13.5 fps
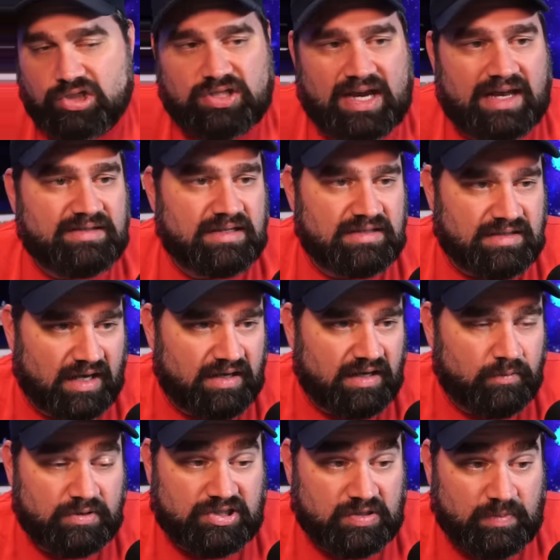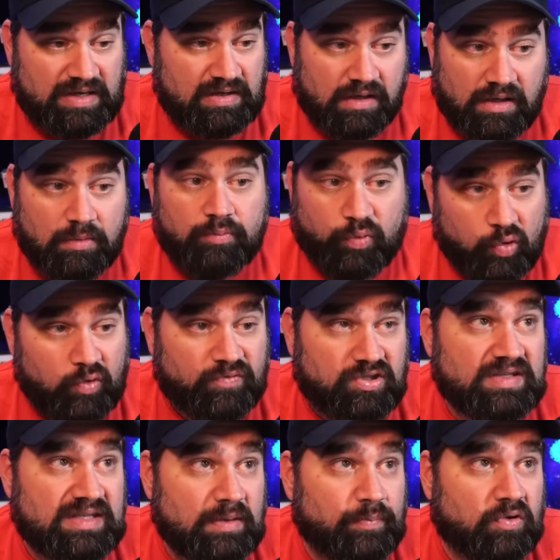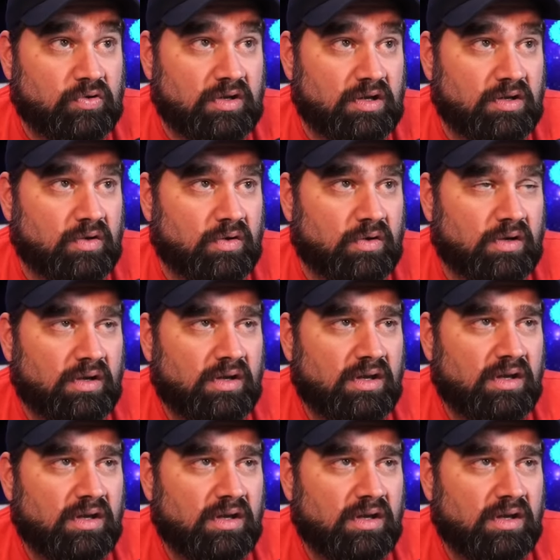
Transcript: she hasn't done it, which to me proves she's hypocritical.